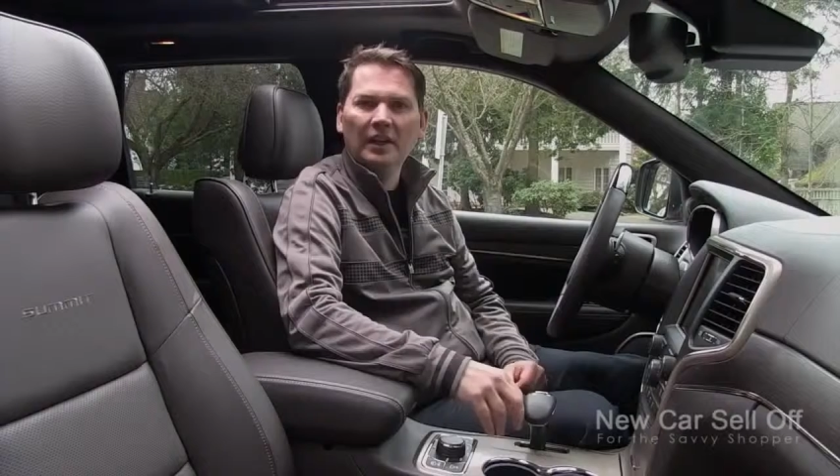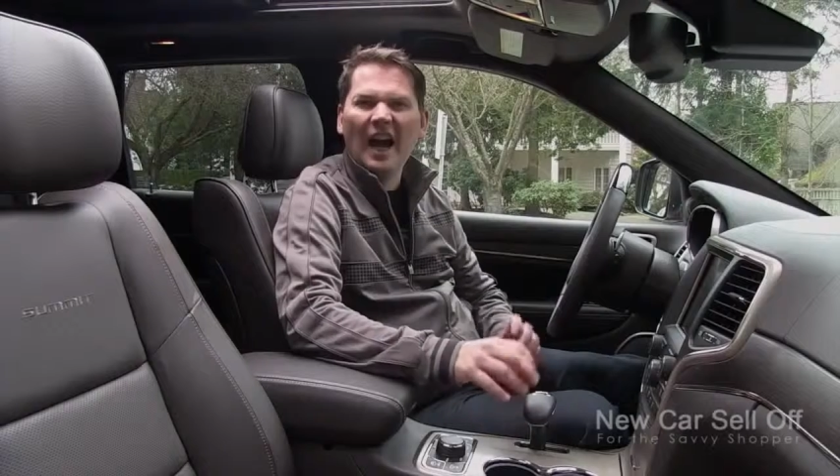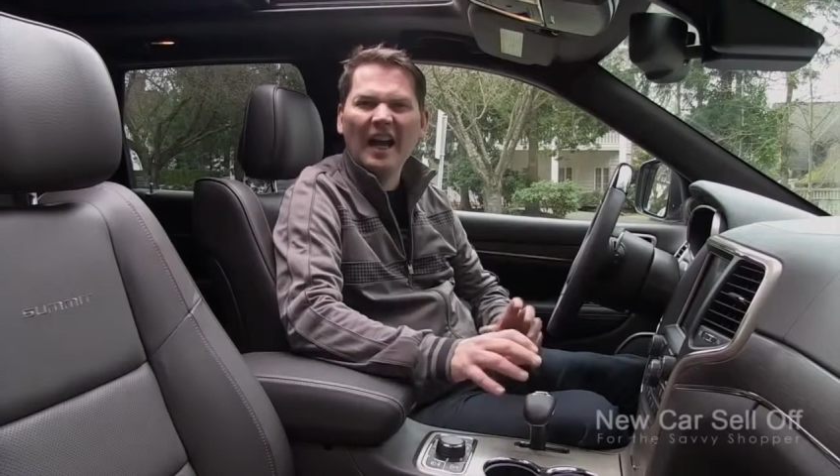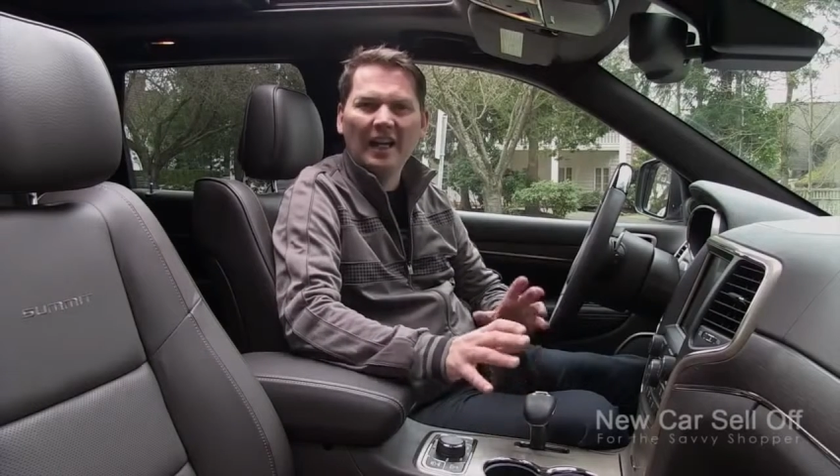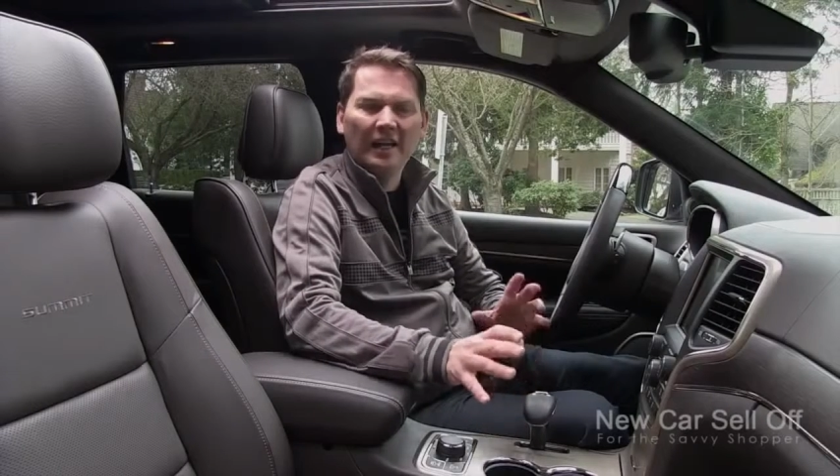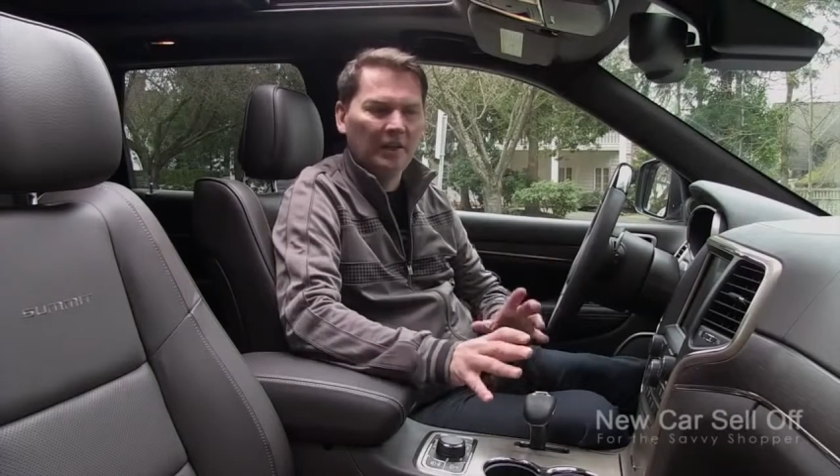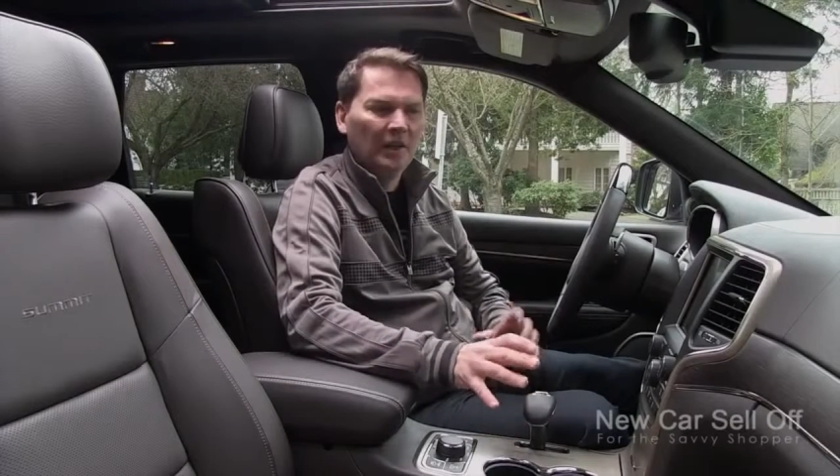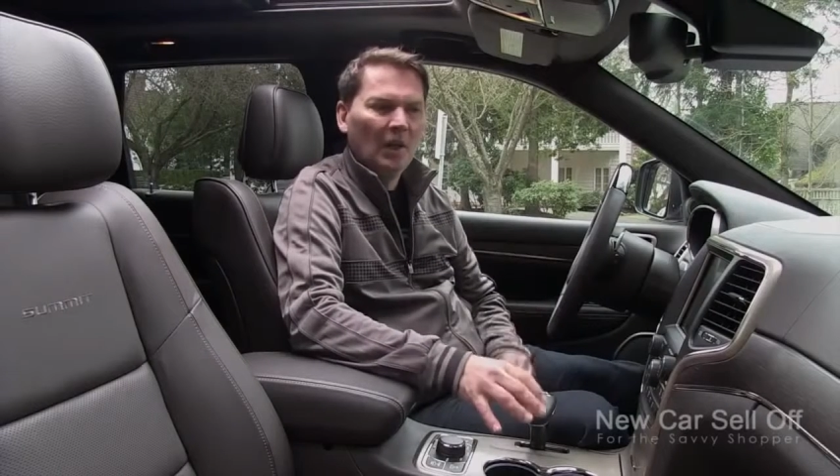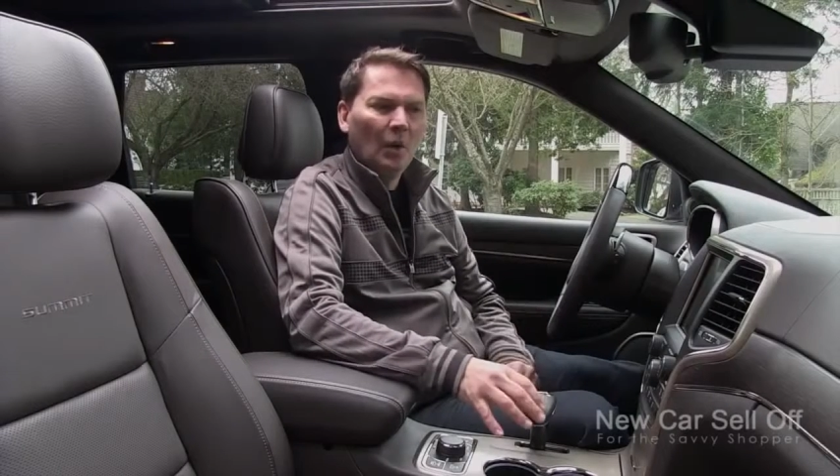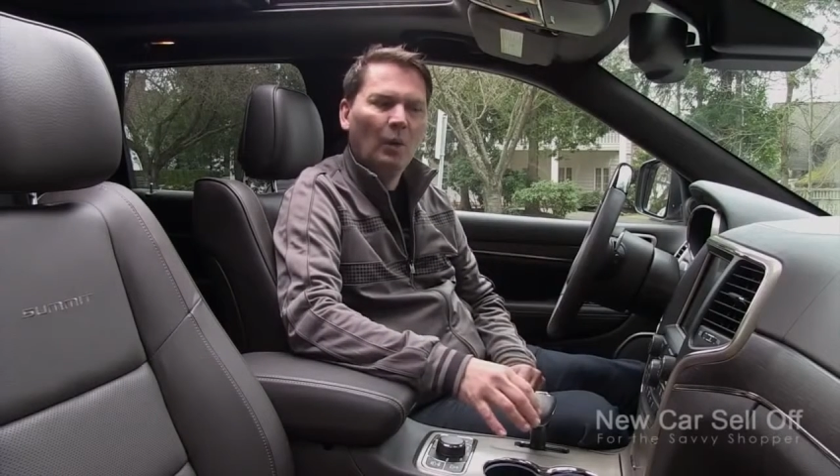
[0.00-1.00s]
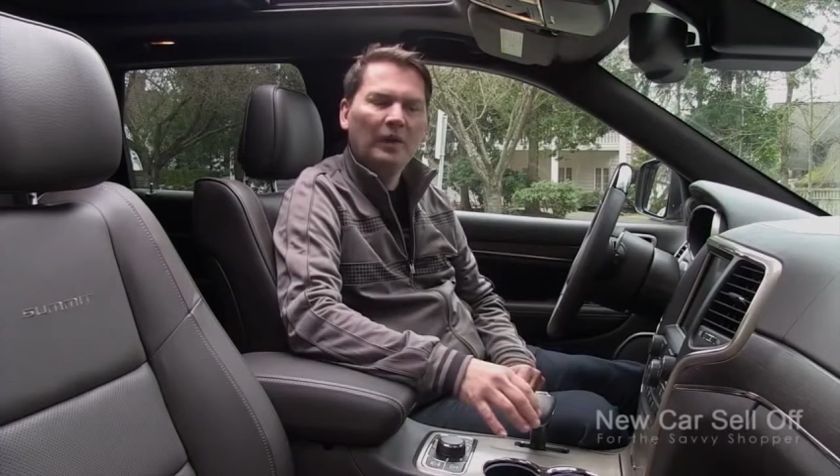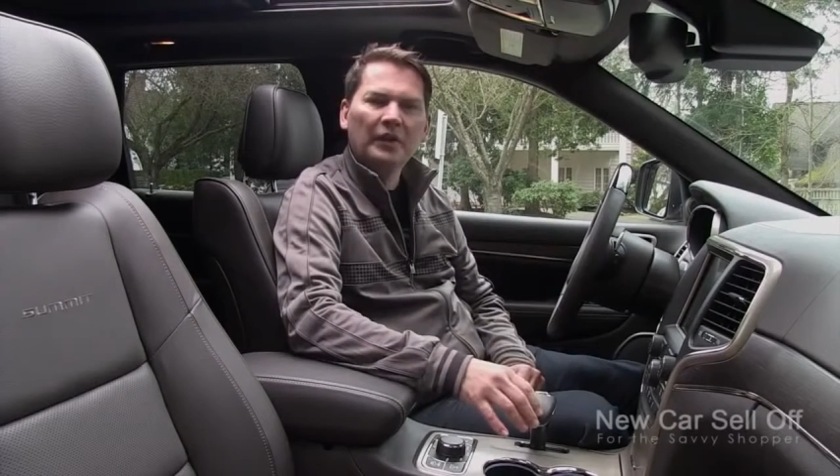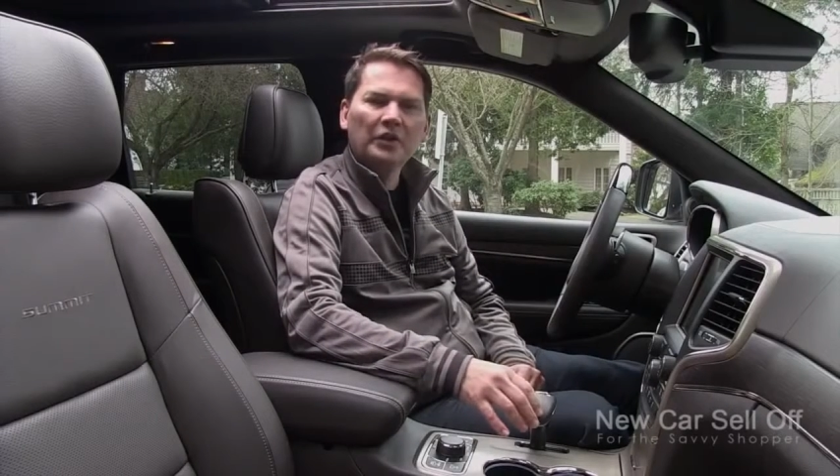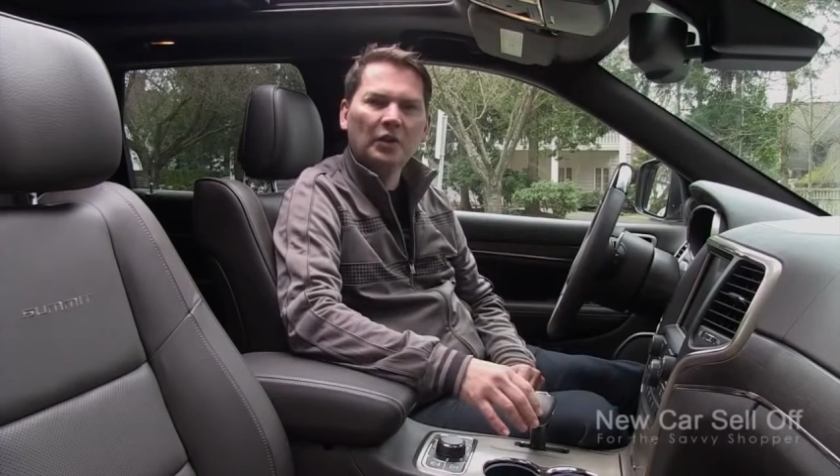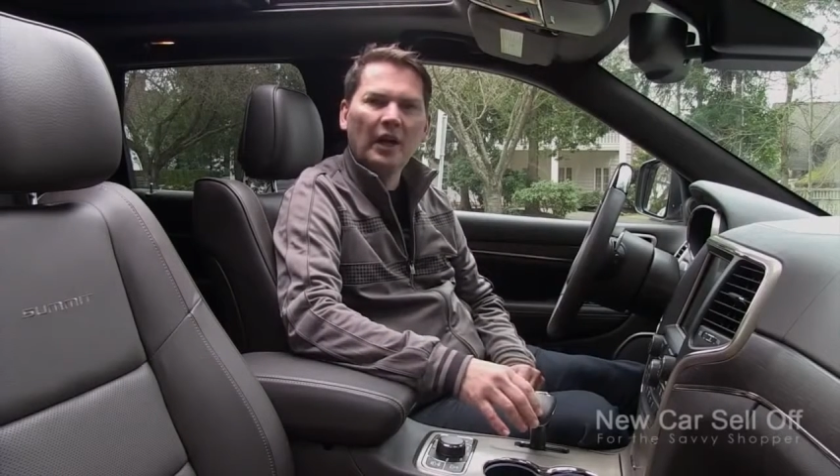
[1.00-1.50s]
he highlighted what
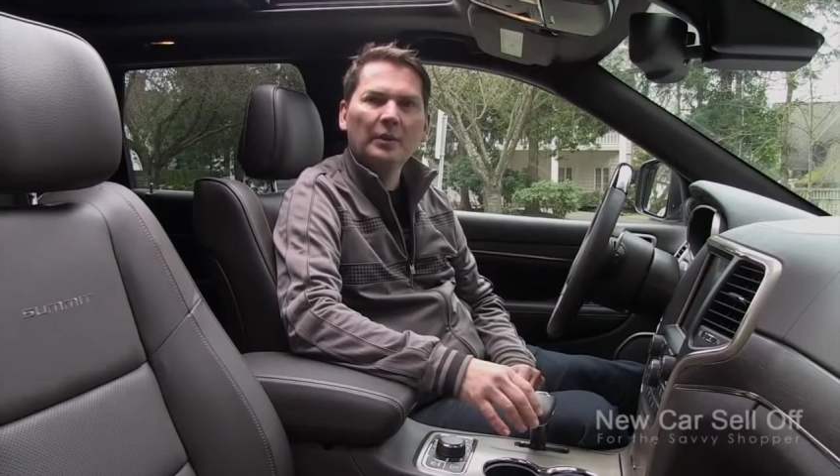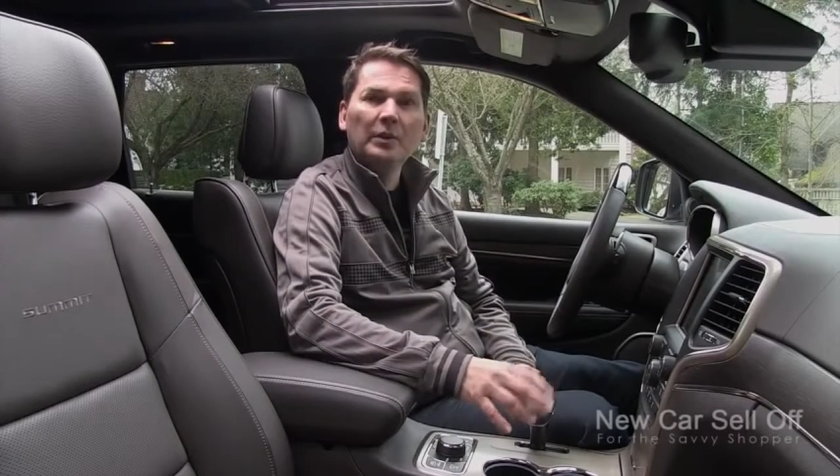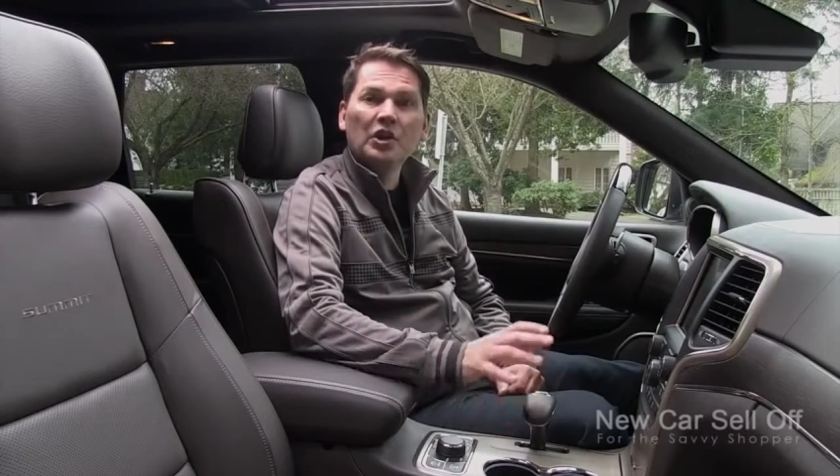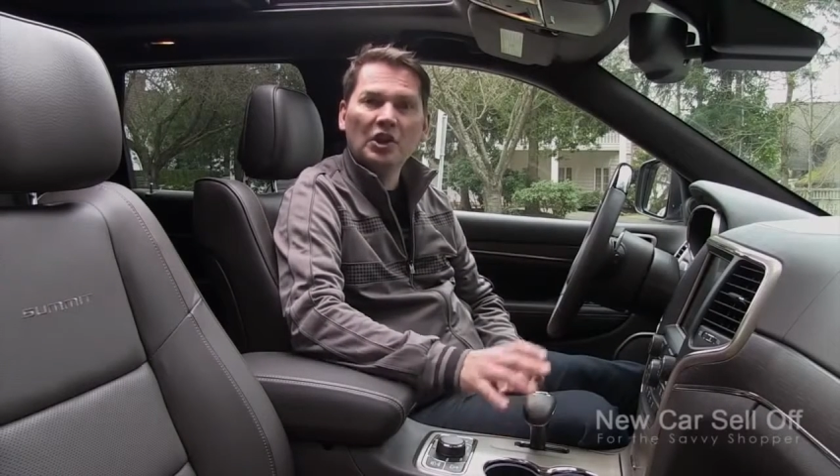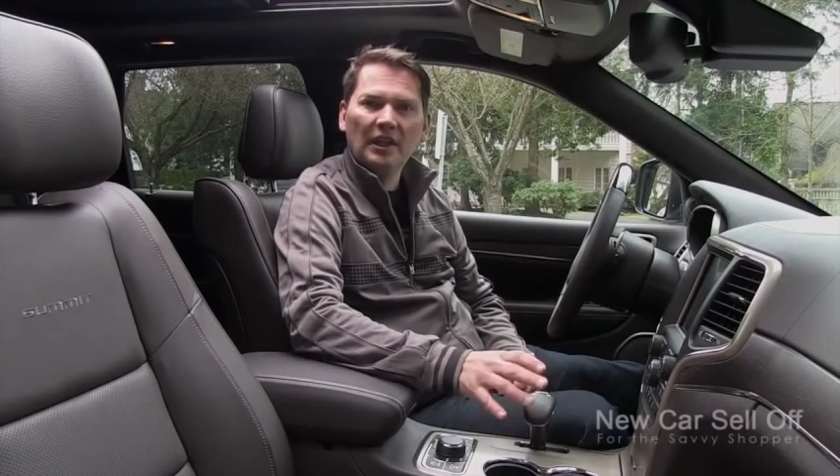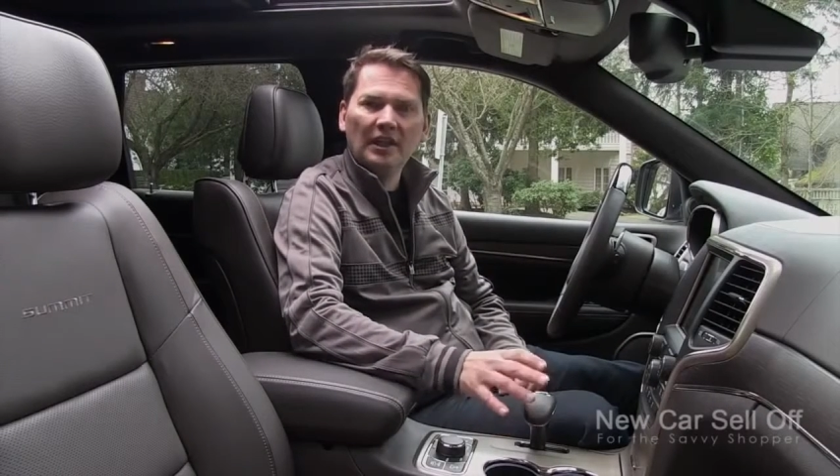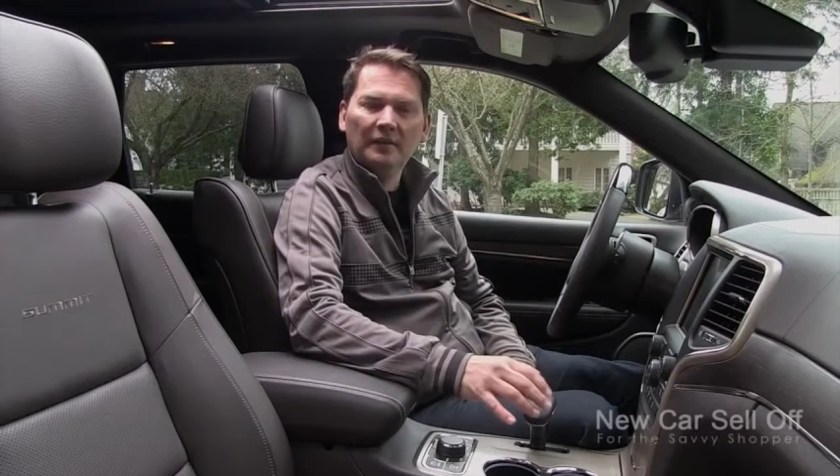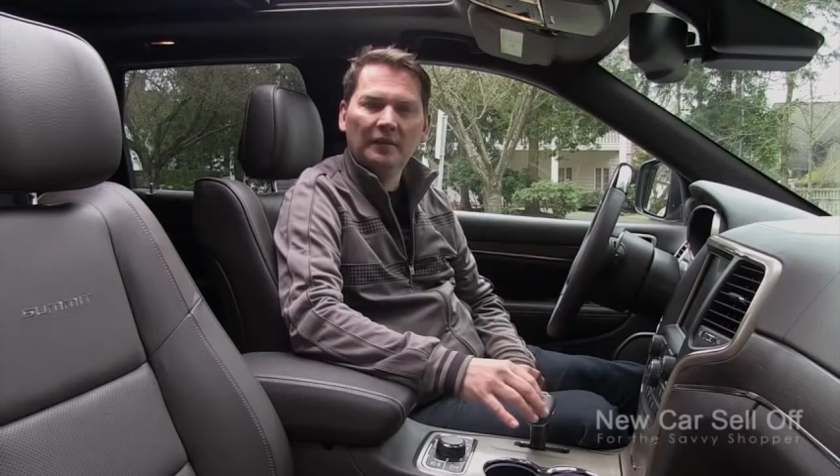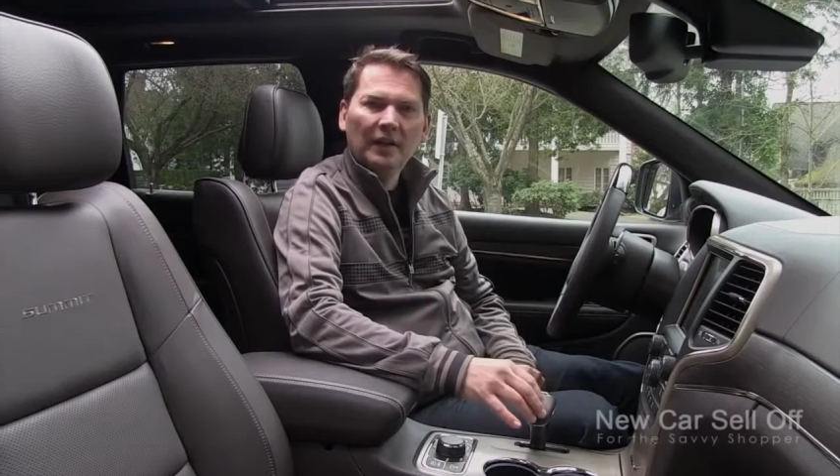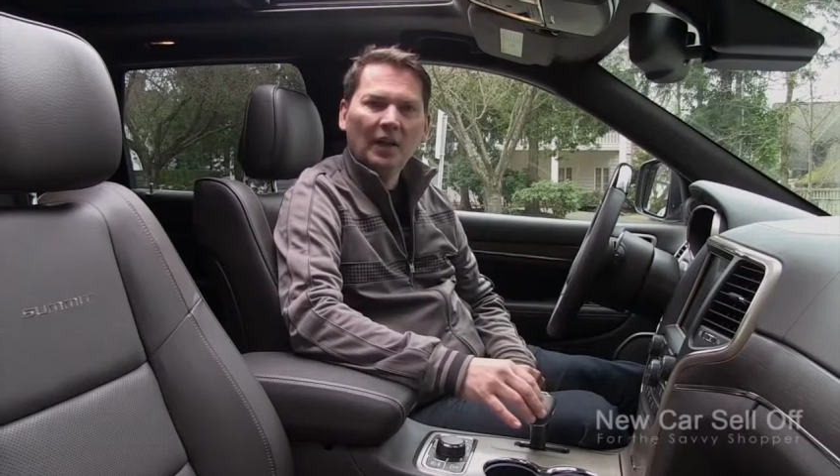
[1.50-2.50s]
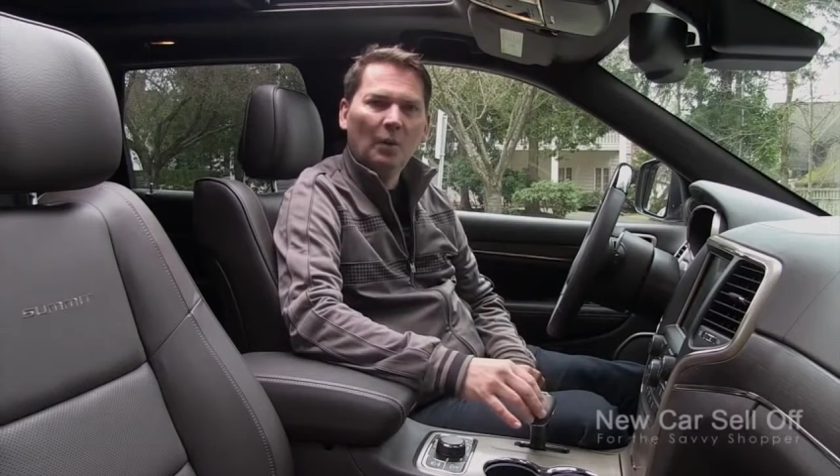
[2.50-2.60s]
they're trying to achieve